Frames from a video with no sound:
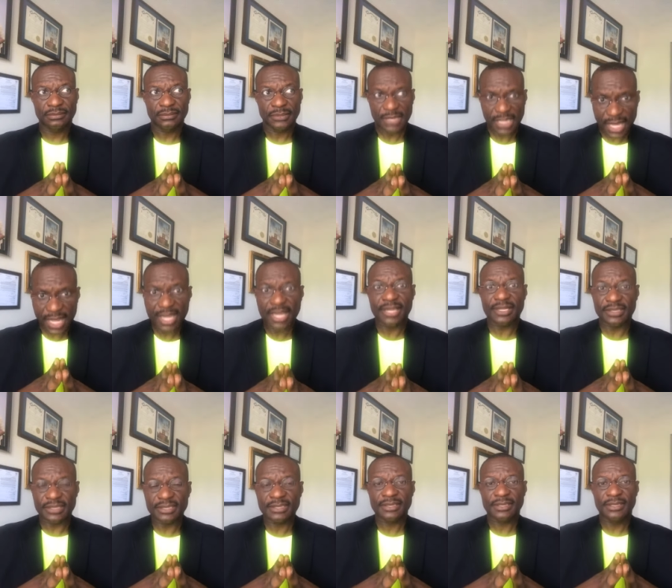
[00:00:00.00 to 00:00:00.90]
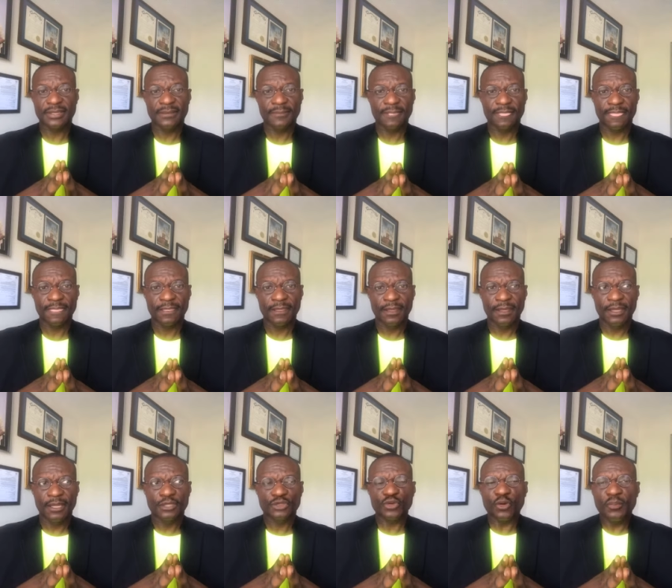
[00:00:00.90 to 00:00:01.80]
Yes.
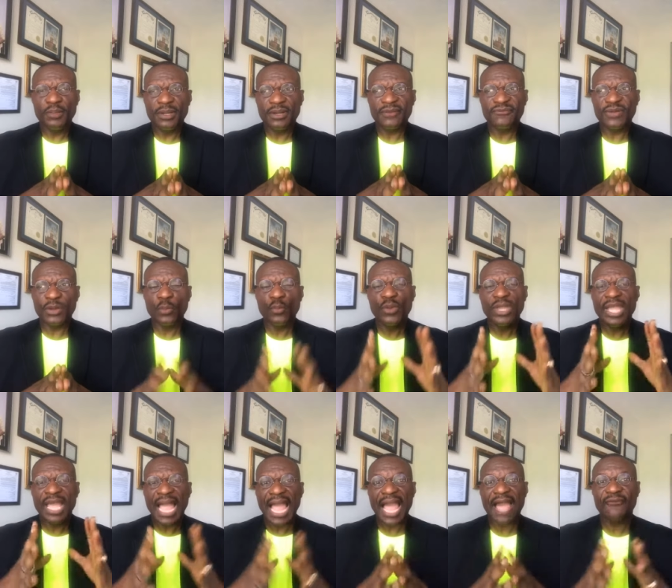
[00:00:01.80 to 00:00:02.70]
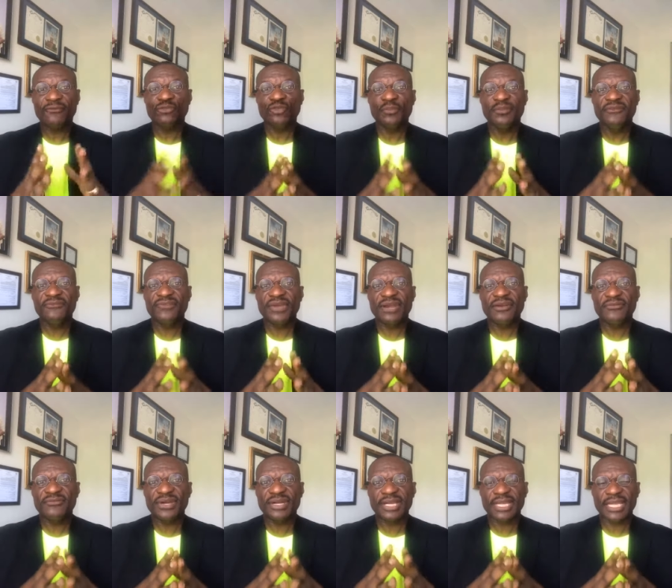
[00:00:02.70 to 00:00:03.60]
So, beloved, we have to be very,
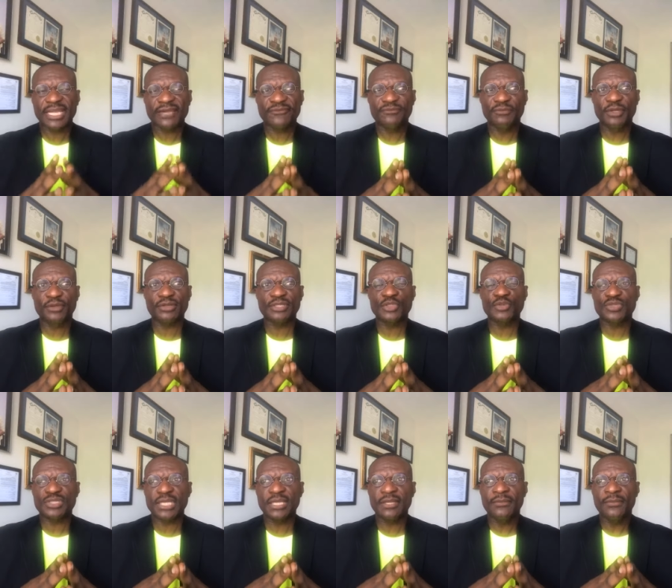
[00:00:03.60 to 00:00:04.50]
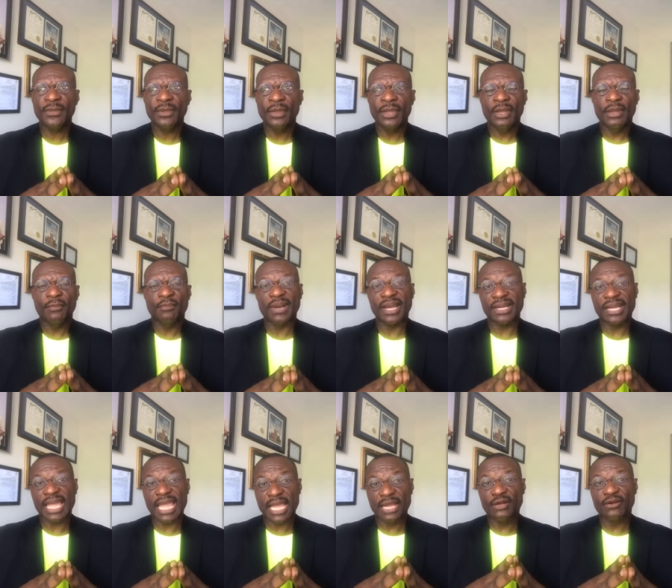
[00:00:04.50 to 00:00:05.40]
very careful because you see, by
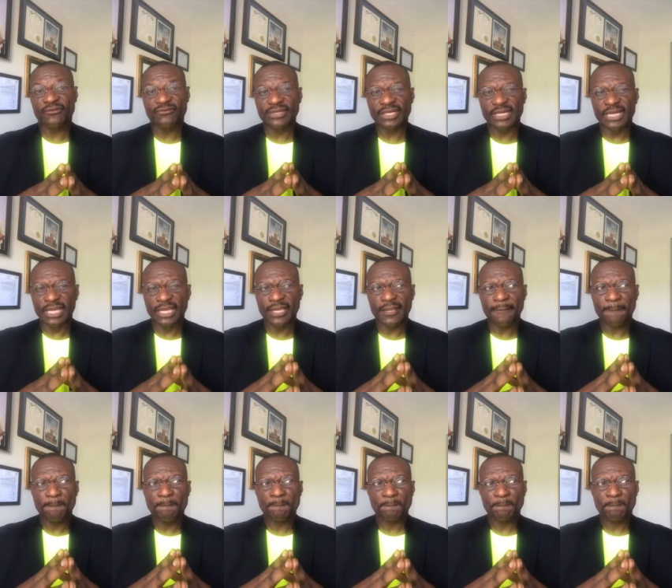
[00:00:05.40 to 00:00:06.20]
the end of the day,